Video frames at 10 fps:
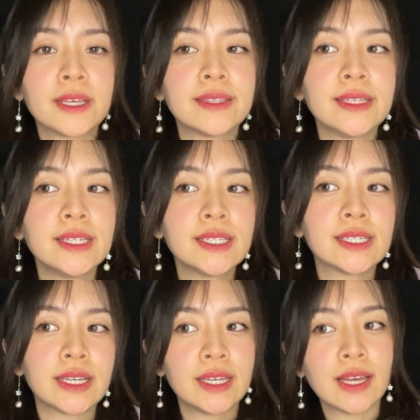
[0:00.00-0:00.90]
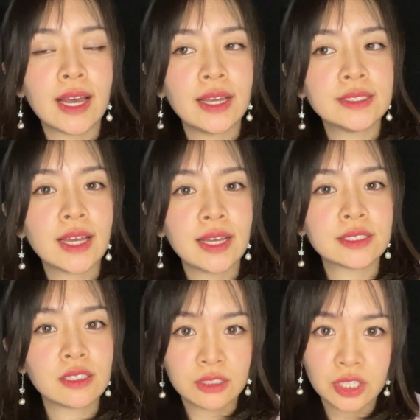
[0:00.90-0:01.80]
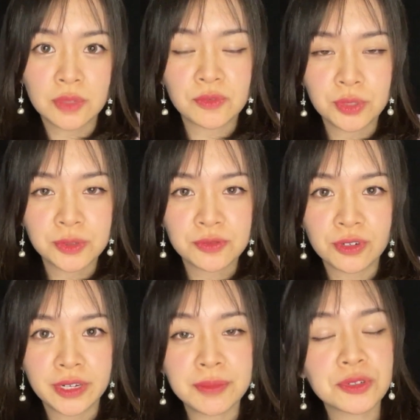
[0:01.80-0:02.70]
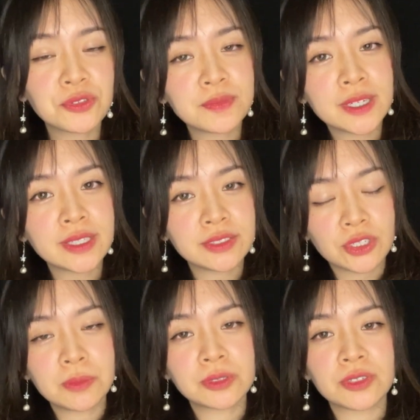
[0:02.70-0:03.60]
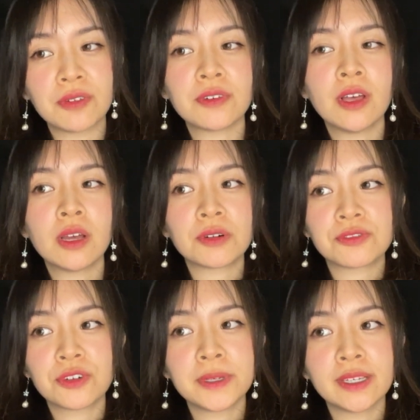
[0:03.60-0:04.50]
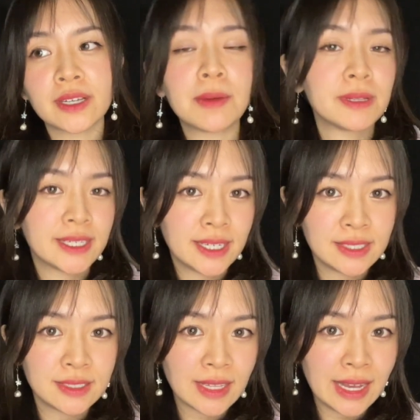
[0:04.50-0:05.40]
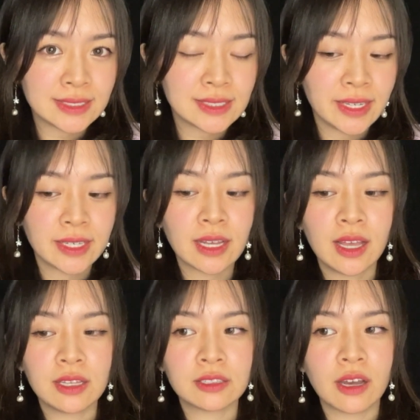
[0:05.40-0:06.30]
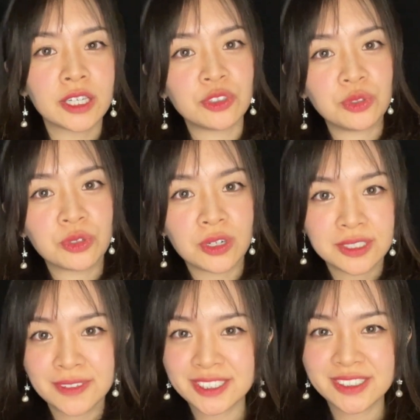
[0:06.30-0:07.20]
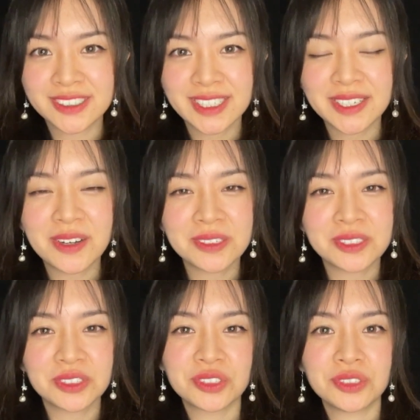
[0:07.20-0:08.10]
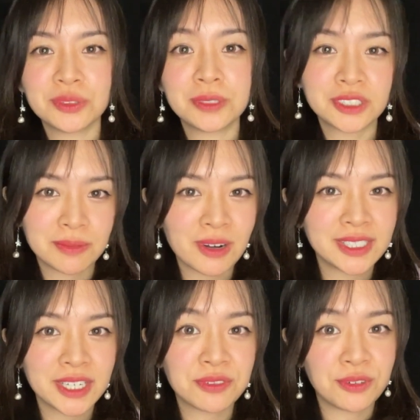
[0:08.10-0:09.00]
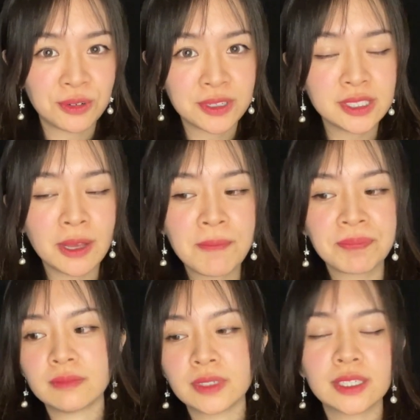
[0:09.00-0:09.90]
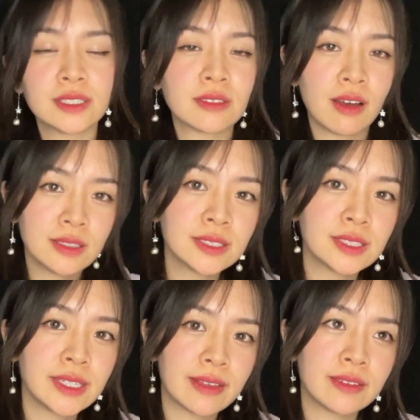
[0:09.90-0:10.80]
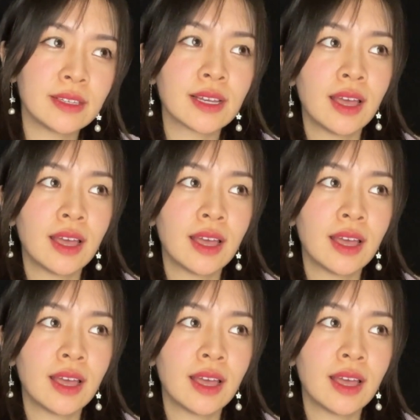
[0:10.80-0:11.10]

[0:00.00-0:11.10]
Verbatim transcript: I think AIs has lots of rooms for improvement in terms of performing complicated tasks like talking to cross-functional stakeholders to push a project forward. Because honestly, I think